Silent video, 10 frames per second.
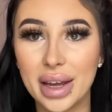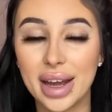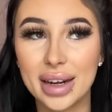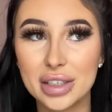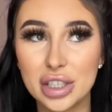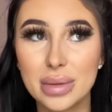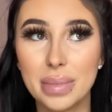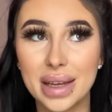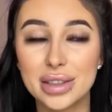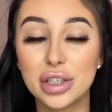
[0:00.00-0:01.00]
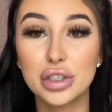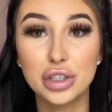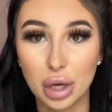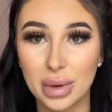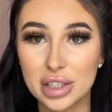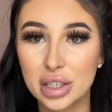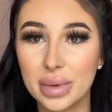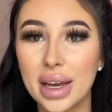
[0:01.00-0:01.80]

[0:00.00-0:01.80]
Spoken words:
It just means so much to me.